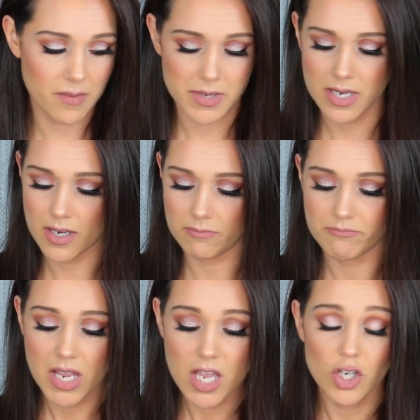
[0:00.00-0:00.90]
I
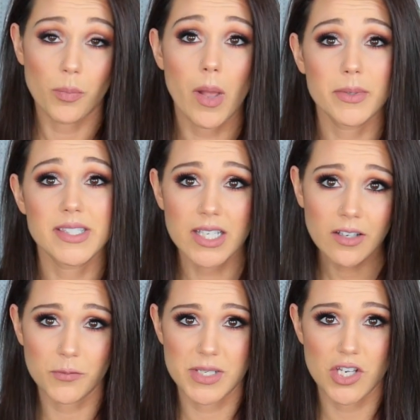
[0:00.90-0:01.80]
mean, you're probably sick
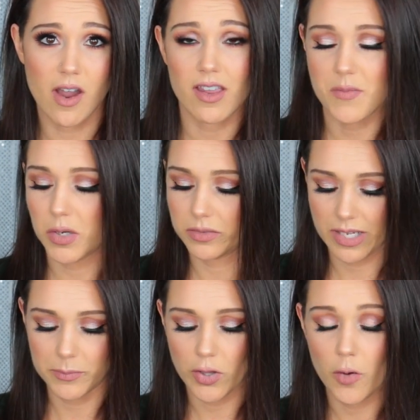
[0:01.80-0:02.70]
of me talking about
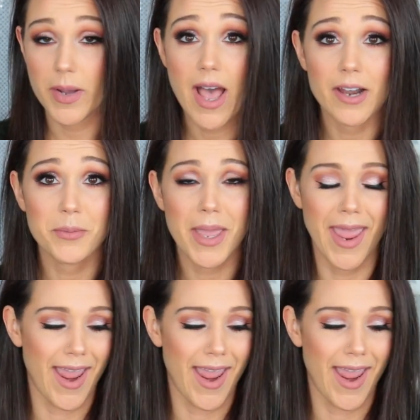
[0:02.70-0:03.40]
Glam Glow, but I don't